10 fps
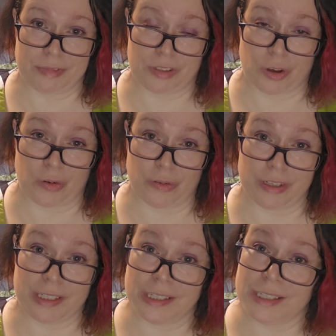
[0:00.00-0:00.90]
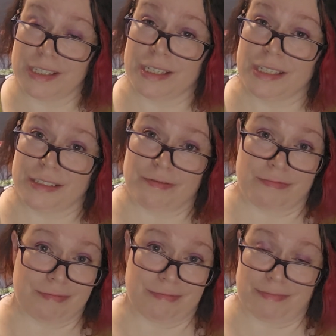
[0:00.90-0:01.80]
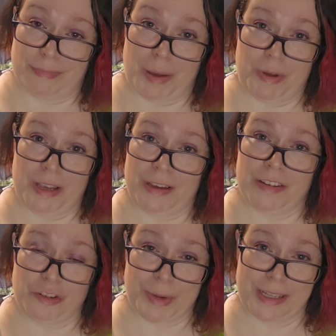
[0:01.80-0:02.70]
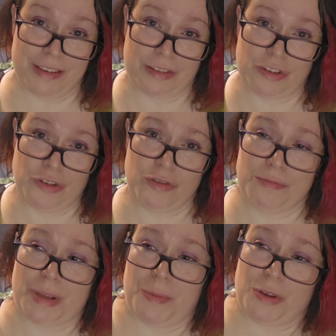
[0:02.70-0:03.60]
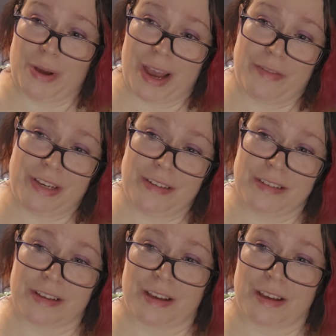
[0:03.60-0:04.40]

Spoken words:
So maybe you've made these too, maybe you haven't,